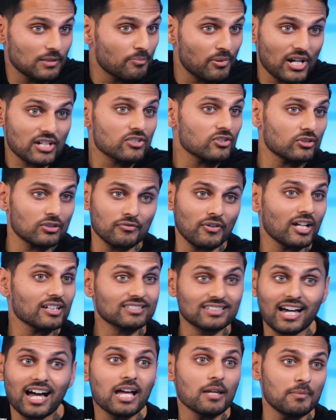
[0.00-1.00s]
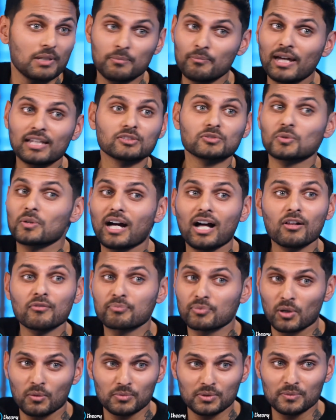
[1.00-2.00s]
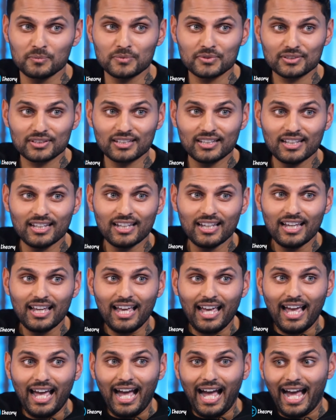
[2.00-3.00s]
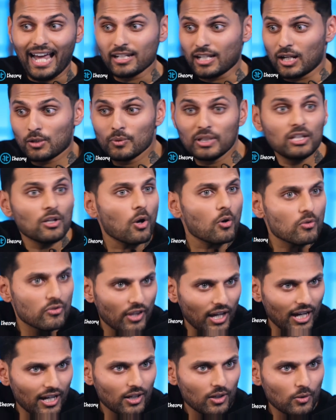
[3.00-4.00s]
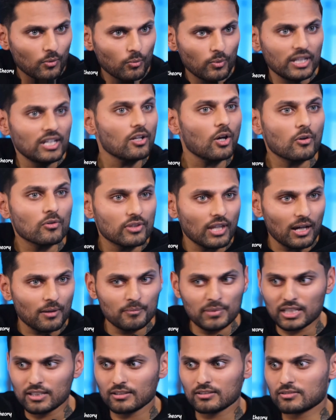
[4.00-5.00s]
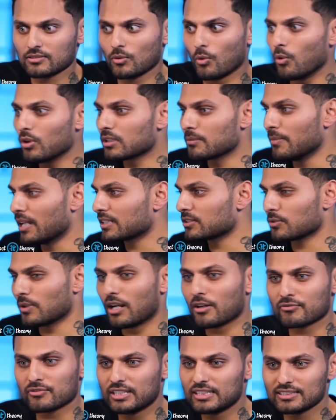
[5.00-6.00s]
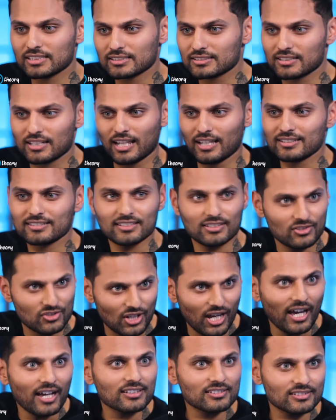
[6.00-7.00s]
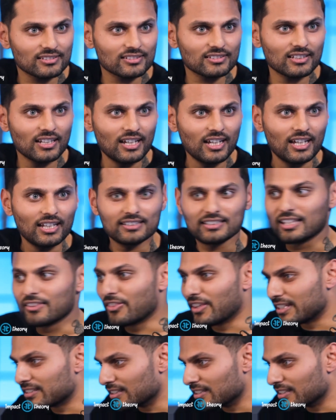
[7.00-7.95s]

and depressions of our time and mental health problems. And, and we know that. We know that because all the mental health research today suggests that